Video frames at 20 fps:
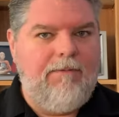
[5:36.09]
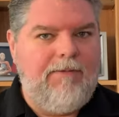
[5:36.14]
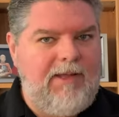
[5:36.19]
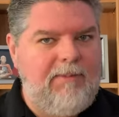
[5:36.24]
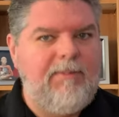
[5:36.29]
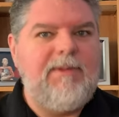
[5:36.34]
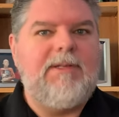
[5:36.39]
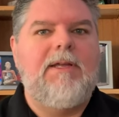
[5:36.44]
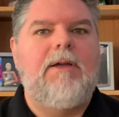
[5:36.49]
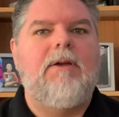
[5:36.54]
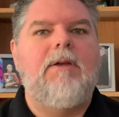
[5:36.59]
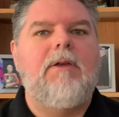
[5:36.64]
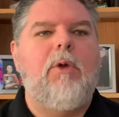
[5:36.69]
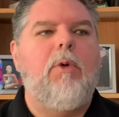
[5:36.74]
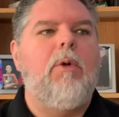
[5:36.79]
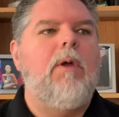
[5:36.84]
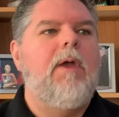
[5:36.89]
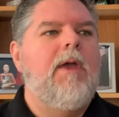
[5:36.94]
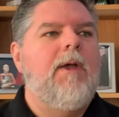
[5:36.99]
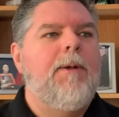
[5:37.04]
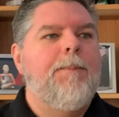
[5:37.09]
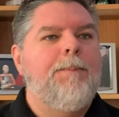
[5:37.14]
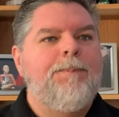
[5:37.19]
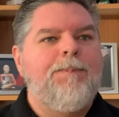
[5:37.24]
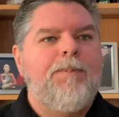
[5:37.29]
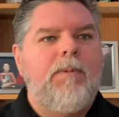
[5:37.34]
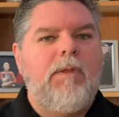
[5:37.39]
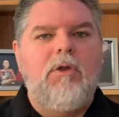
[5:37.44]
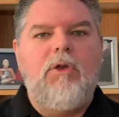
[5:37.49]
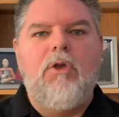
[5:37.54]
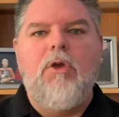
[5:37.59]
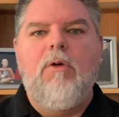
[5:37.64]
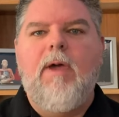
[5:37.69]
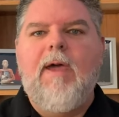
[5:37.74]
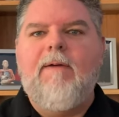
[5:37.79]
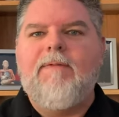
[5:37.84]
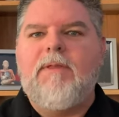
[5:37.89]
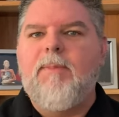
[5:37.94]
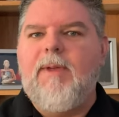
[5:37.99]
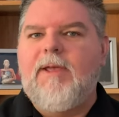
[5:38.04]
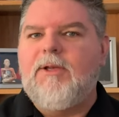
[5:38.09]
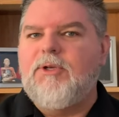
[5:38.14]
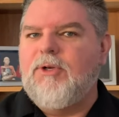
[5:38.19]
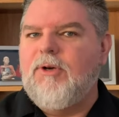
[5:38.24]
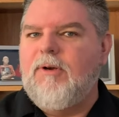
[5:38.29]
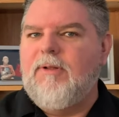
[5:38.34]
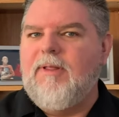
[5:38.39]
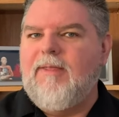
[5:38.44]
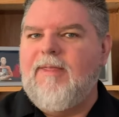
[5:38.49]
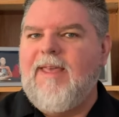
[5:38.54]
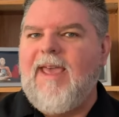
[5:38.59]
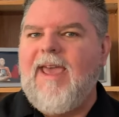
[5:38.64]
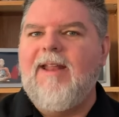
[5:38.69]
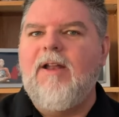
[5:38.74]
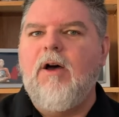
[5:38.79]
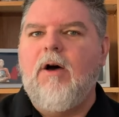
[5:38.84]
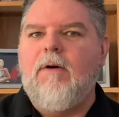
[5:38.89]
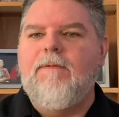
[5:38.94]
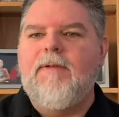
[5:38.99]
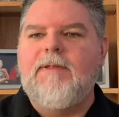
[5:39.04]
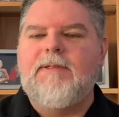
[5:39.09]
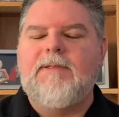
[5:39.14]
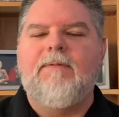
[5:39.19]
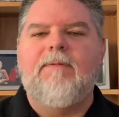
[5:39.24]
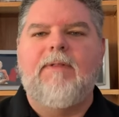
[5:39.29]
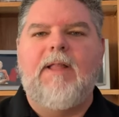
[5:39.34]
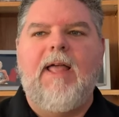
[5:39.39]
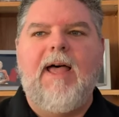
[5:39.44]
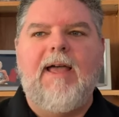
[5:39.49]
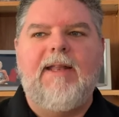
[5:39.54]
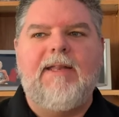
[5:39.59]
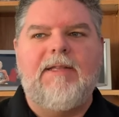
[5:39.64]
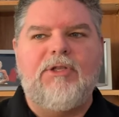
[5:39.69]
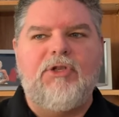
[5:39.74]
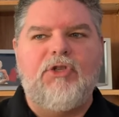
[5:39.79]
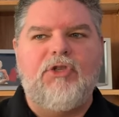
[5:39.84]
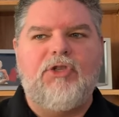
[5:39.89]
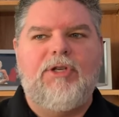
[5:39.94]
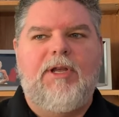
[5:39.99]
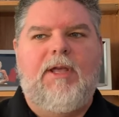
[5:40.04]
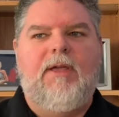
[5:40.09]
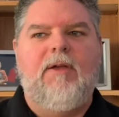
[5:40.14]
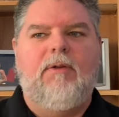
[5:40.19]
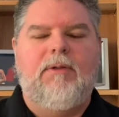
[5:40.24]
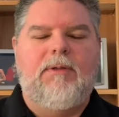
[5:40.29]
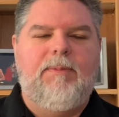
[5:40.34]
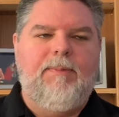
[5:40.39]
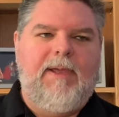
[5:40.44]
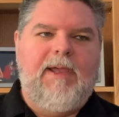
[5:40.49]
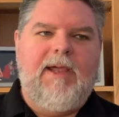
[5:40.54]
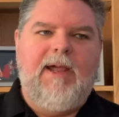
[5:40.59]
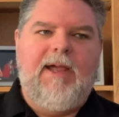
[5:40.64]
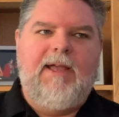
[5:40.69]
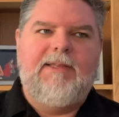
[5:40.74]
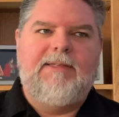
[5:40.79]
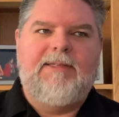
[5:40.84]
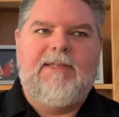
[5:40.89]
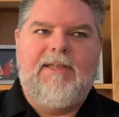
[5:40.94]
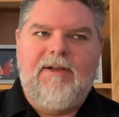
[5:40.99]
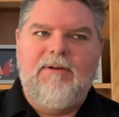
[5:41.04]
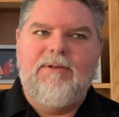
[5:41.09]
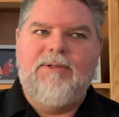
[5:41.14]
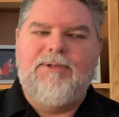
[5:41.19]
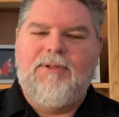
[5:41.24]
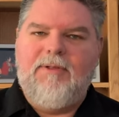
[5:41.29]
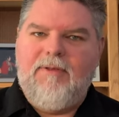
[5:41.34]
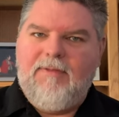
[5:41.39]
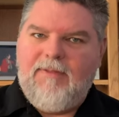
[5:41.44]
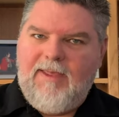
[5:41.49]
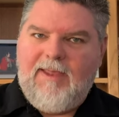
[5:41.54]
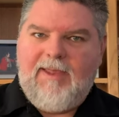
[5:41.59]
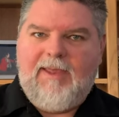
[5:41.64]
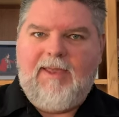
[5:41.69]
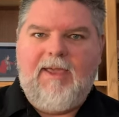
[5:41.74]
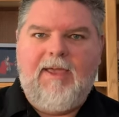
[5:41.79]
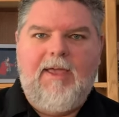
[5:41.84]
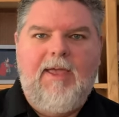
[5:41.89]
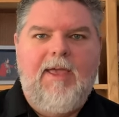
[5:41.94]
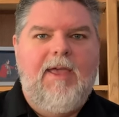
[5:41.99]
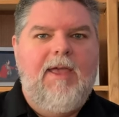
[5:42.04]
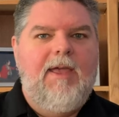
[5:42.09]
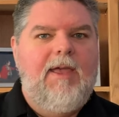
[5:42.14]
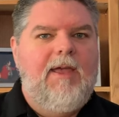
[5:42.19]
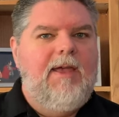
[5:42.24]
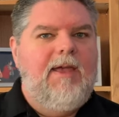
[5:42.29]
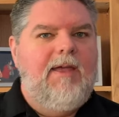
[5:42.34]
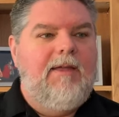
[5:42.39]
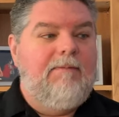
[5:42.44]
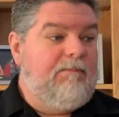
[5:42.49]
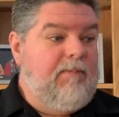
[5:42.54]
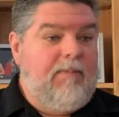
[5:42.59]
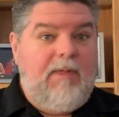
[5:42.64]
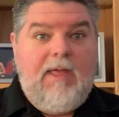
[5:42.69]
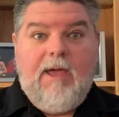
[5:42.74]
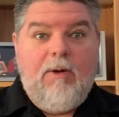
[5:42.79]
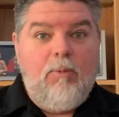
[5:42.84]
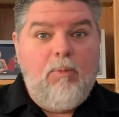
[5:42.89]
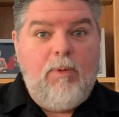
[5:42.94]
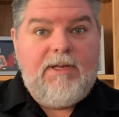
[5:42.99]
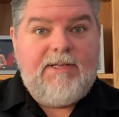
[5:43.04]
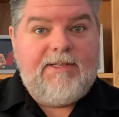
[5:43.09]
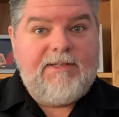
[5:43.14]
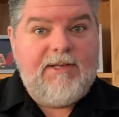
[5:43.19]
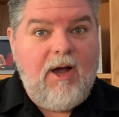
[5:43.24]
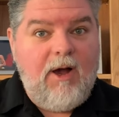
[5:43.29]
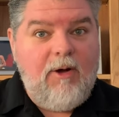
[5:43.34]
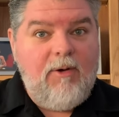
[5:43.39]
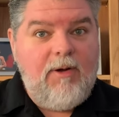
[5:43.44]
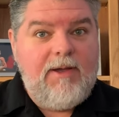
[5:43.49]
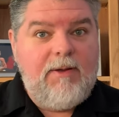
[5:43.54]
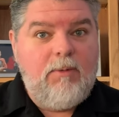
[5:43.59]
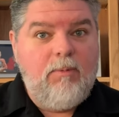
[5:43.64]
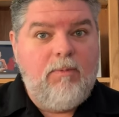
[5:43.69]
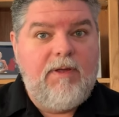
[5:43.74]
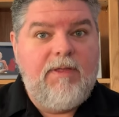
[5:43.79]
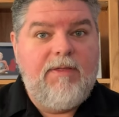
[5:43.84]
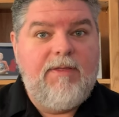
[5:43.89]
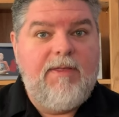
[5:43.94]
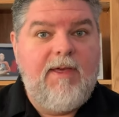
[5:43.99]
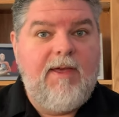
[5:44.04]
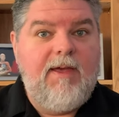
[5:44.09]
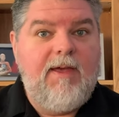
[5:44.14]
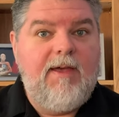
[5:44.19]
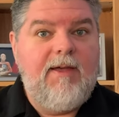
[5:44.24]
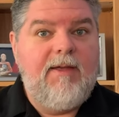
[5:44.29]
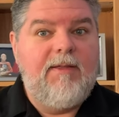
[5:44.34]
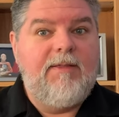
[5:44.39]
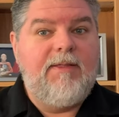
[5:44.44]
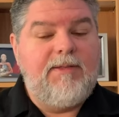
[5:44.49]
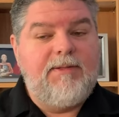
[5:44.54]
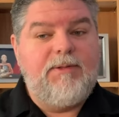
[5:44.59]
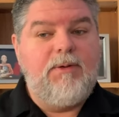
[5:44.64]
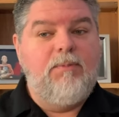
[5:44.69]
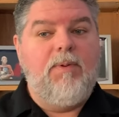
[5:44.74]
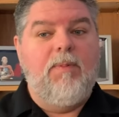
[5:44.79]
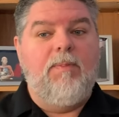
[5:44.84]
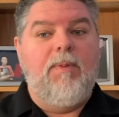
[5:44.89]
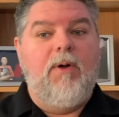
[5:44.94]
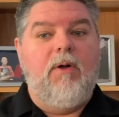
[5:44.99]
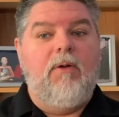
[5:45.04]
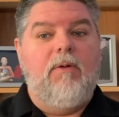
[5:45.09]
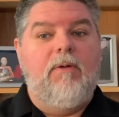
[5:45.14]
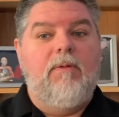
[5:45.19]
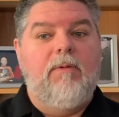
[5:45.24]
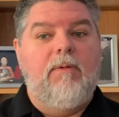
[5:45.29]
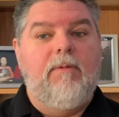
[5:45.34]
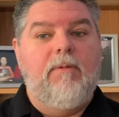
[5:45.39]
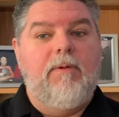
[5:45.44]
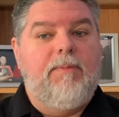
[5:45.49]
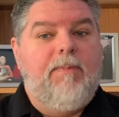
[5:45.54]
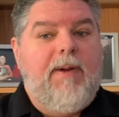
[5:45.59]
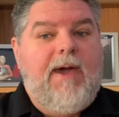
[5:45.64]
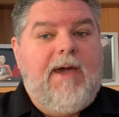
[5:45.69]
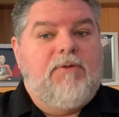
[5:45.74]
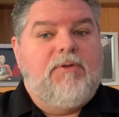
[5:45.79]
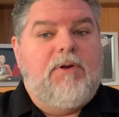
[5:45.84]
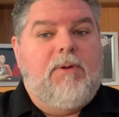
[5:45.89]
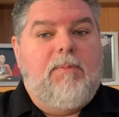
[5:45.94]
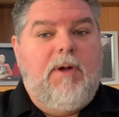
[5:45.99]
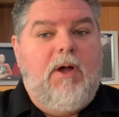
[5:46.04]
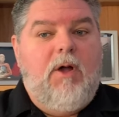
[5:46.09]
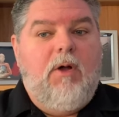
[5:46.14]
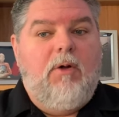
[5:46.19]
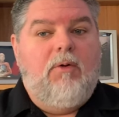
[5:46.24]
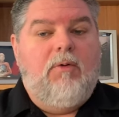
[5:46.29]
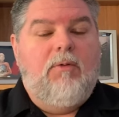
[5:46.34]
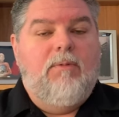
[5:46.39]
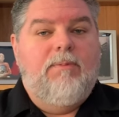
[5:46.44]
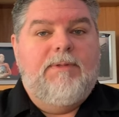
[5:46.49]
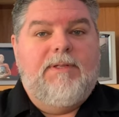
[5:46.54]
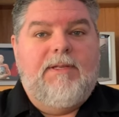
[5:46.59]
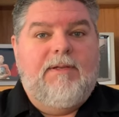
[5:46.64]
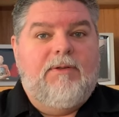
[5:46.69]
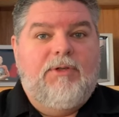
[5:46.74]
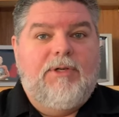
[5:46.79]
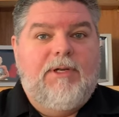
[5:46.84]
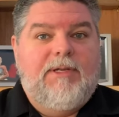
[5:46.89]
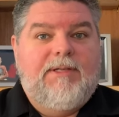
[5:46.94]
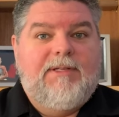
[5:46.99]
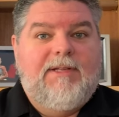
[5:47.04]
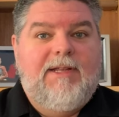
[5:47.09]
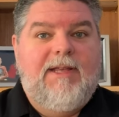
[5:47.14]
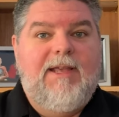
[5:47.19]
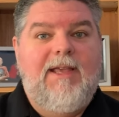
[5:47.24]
let me tell you, you have to make sure that that offensive line is gelled. Because here's the thing. We saw it with the Super Bowl with Patrick Mahomes, and just,